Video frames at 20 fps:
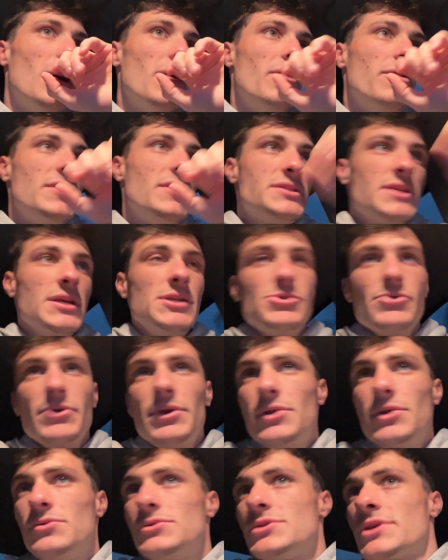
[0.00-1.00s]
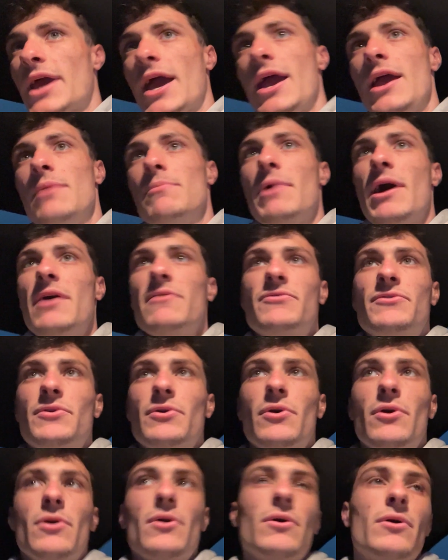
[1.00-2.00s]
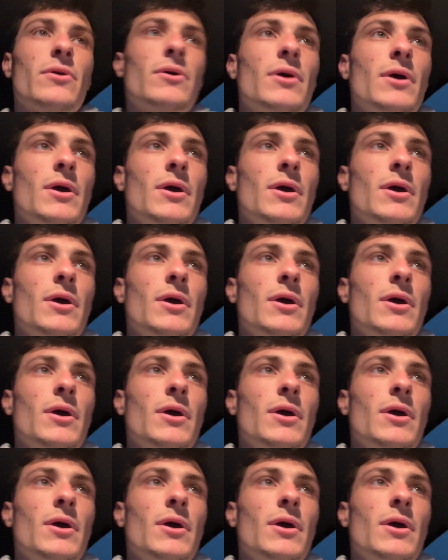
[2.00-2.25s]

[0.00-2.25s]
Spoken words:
This injury news came after,